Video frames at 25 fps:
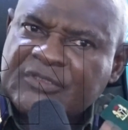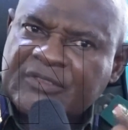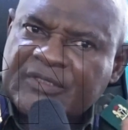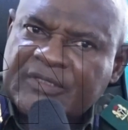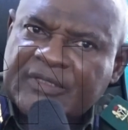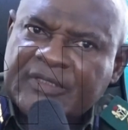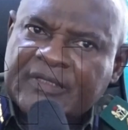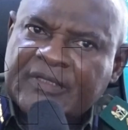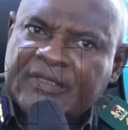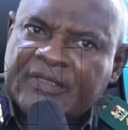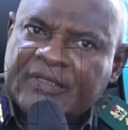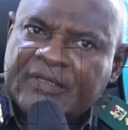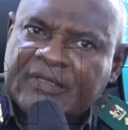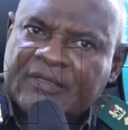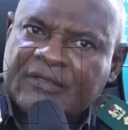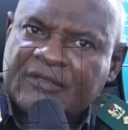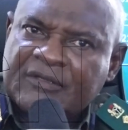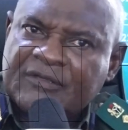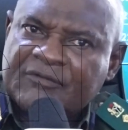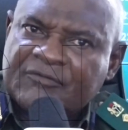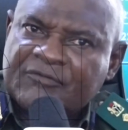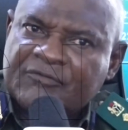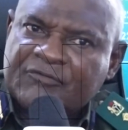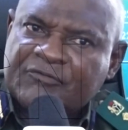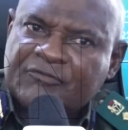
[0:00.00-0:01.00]
the
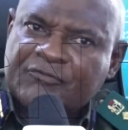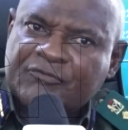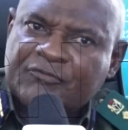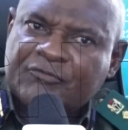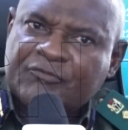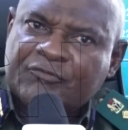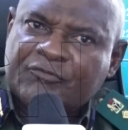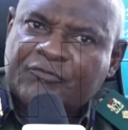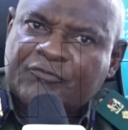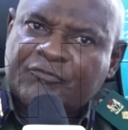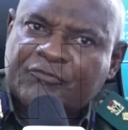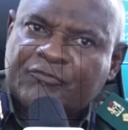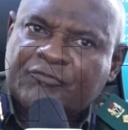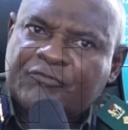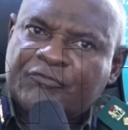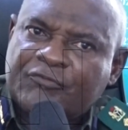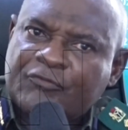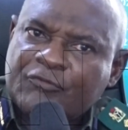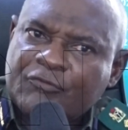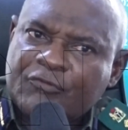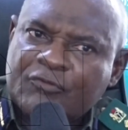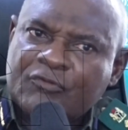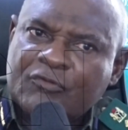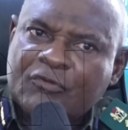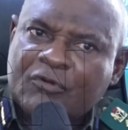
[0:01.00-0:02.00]

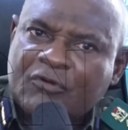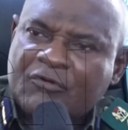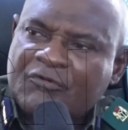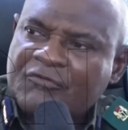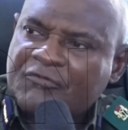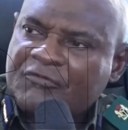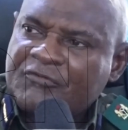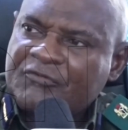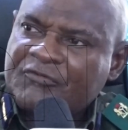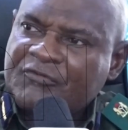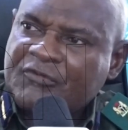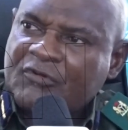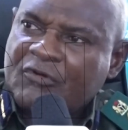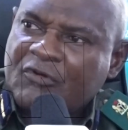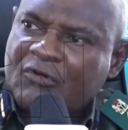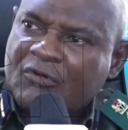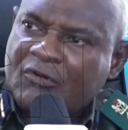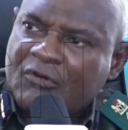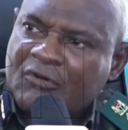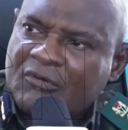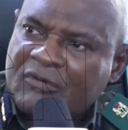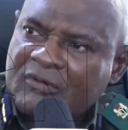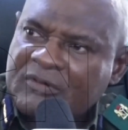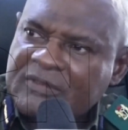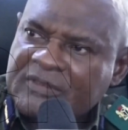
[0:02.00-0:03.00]
fur of
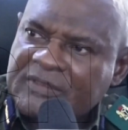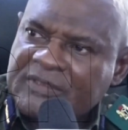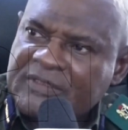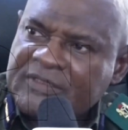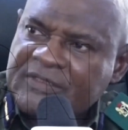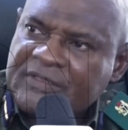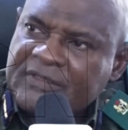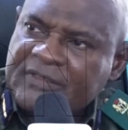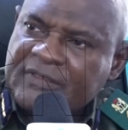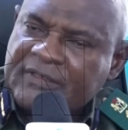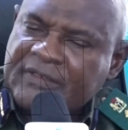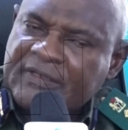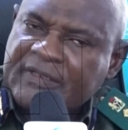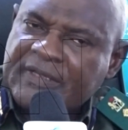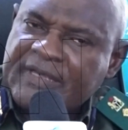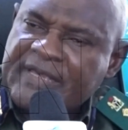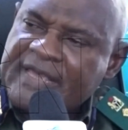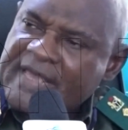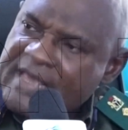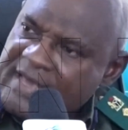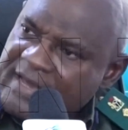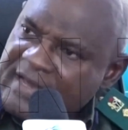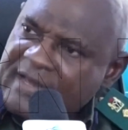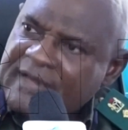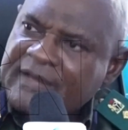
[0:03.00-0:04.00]
or the
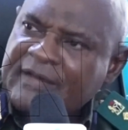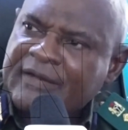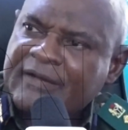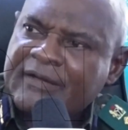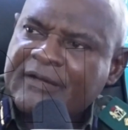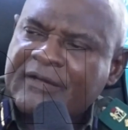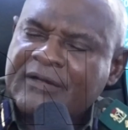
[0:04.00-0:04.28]
hair